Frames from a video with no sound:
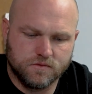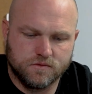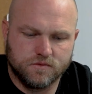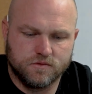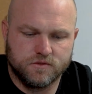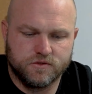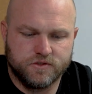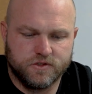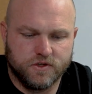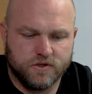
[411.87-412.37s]

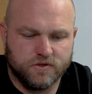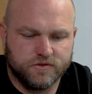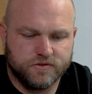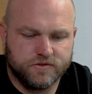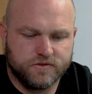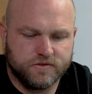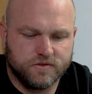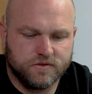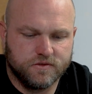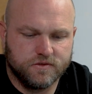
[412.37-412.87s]
Still
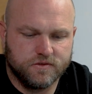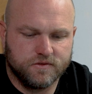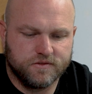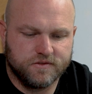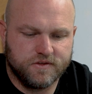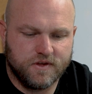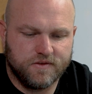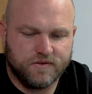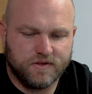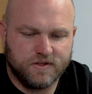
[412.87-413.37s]

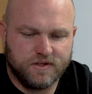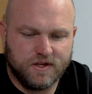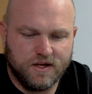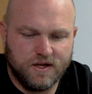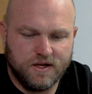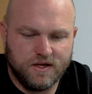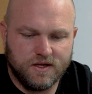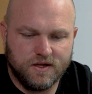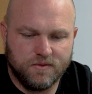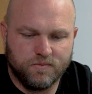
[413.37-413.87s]

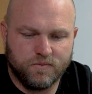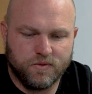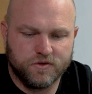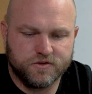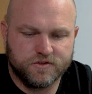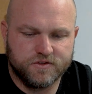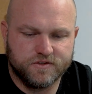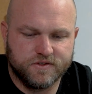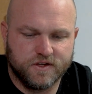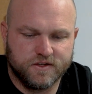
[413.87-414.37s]
17, he
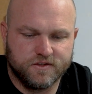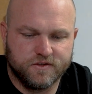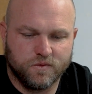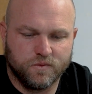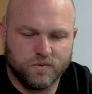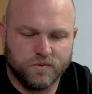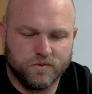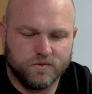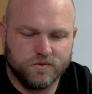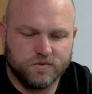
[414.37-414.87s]
pushes that to
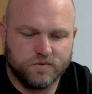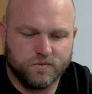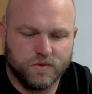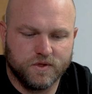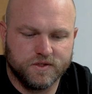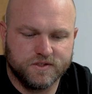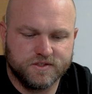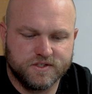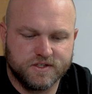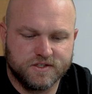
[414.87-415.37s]

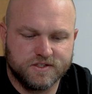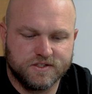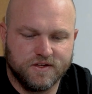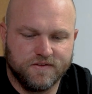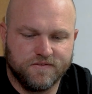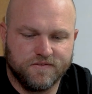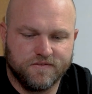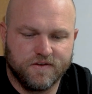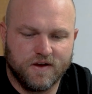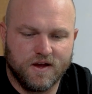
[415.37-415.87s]

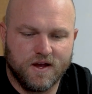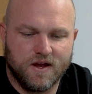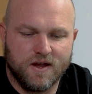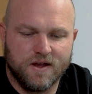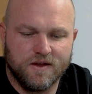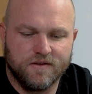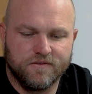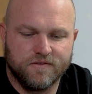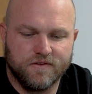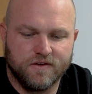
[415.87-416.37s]

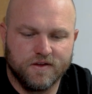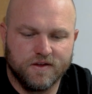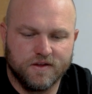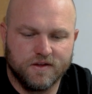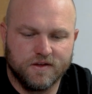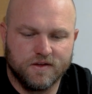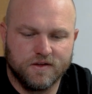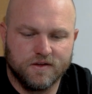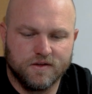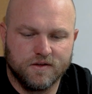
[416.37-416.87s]
165.
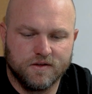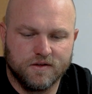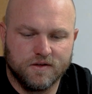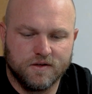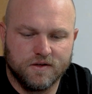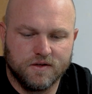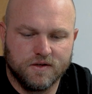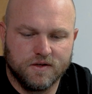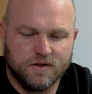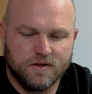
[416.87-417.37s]

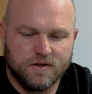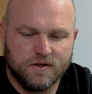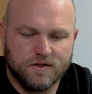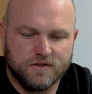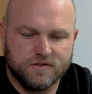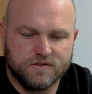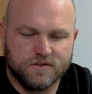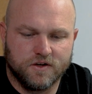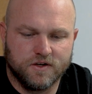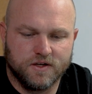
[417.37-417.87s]

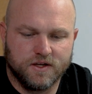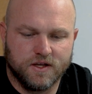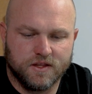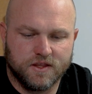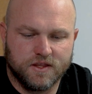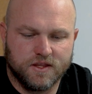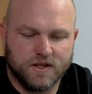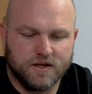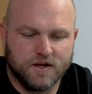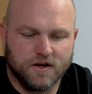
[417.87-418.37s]
Starting to get
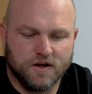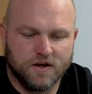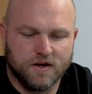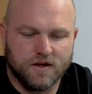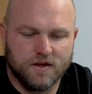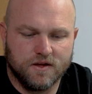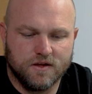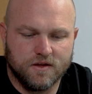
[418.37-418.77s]
thicker.